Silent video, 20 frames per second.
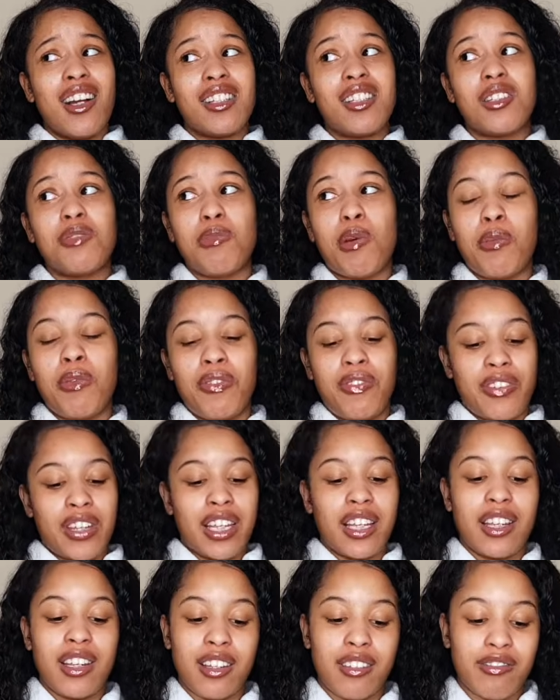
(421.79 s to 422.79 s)
just remember
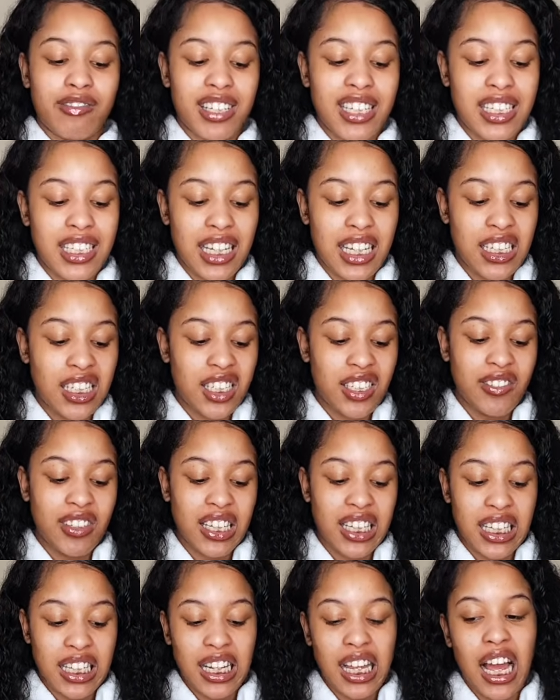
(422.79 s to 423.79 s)
reading it, just
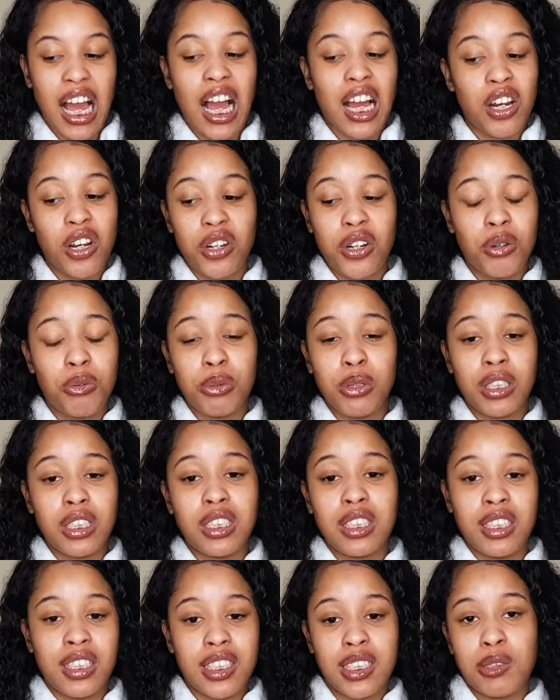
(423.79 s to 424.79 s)
thinking like, I don't know what
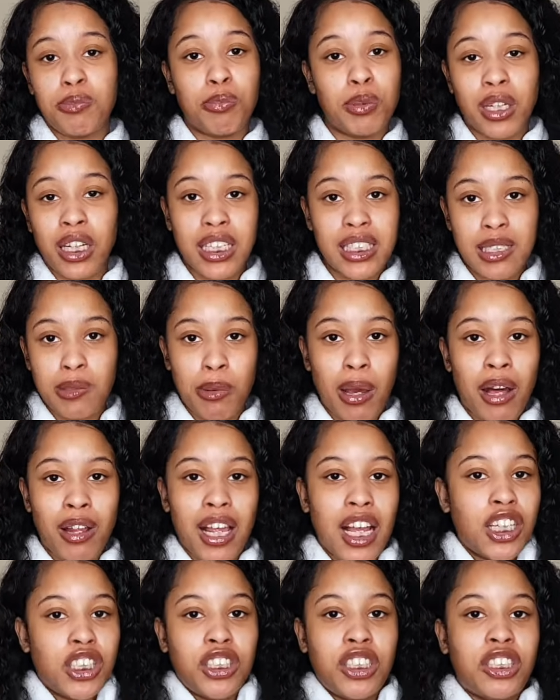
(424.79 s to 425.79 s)
this book is about.
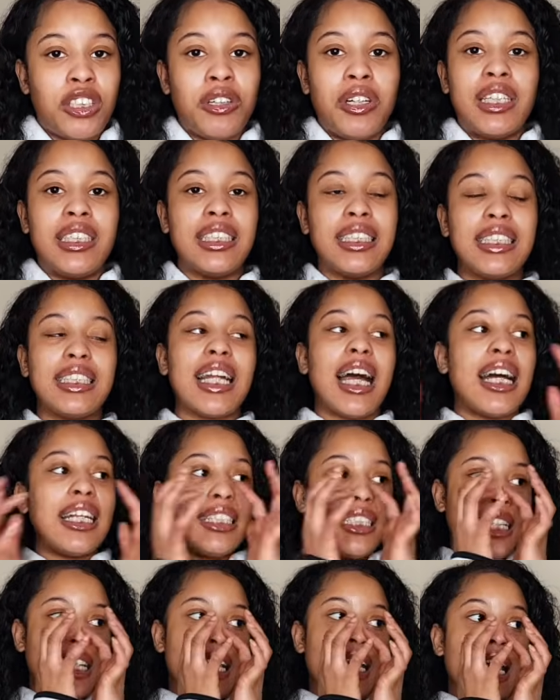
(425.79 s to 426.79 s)
I just don't understand
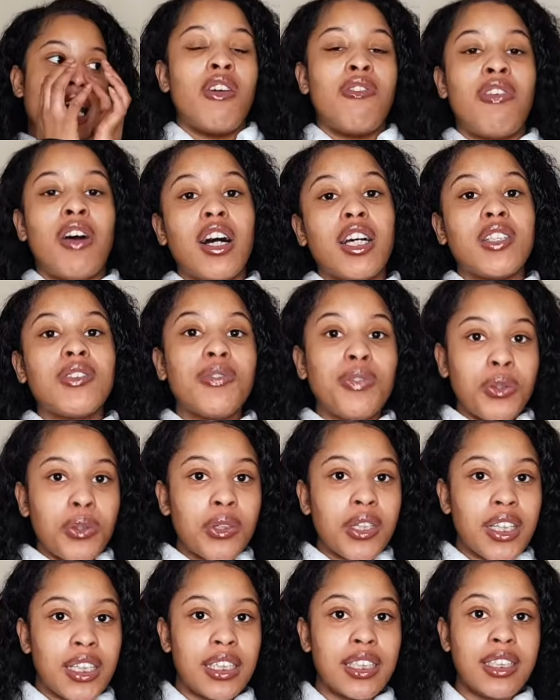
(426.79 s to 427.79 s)
it. Fast
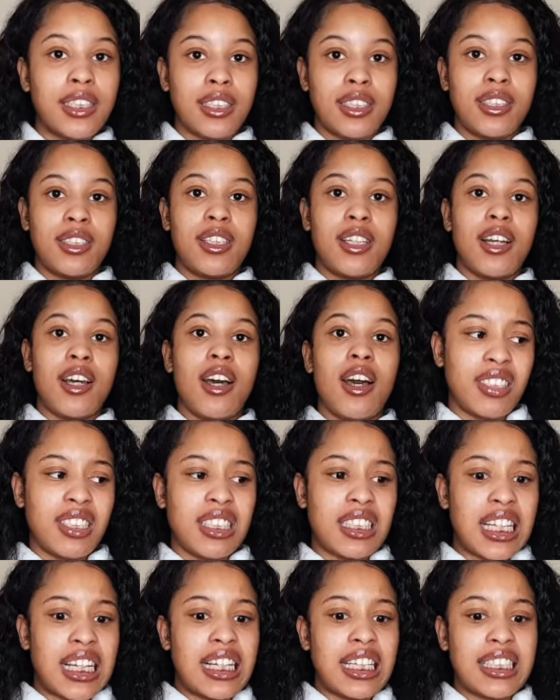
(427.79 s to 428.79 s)
forward to
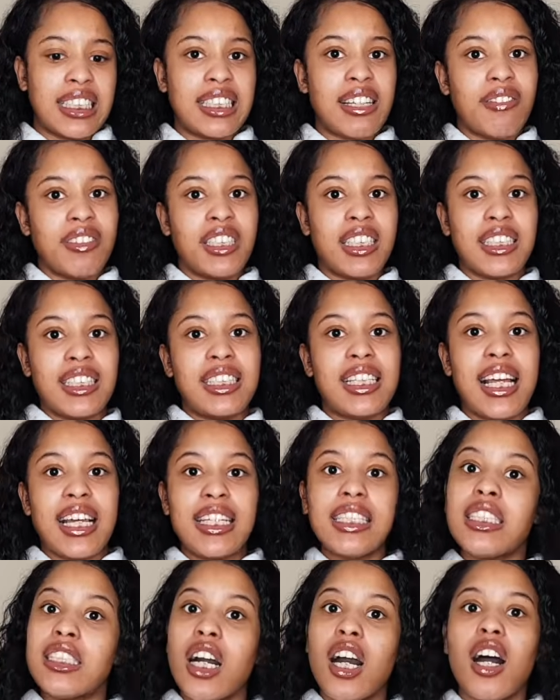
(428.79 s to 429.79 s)
6-7 years
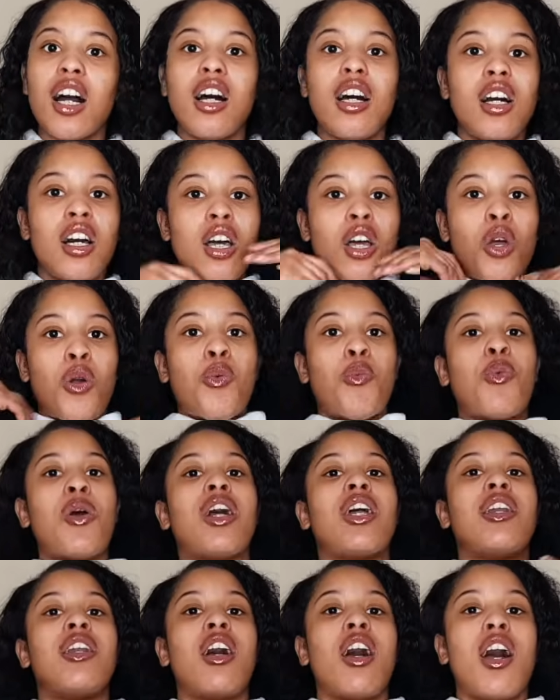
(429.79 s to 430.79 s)
later,
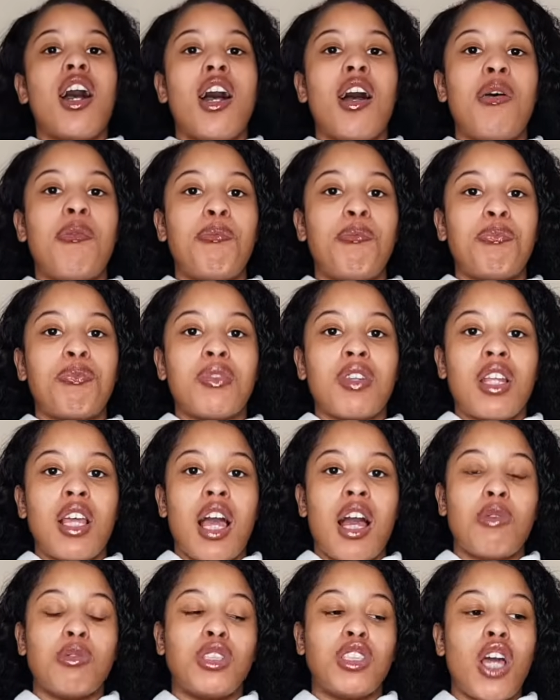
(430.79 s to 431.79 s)
when
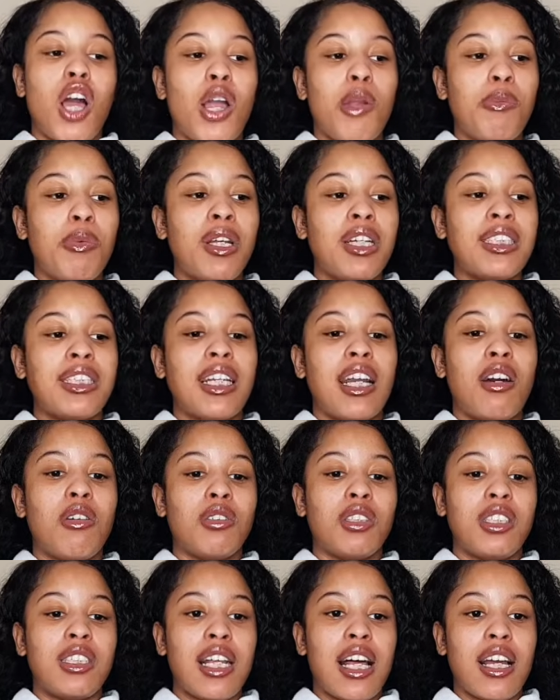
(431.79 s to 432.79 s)
I was homeless and I
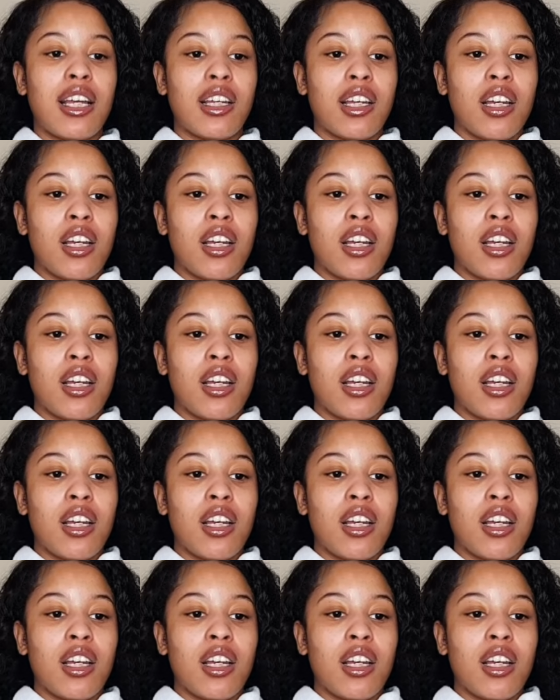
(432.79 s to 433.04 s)
was like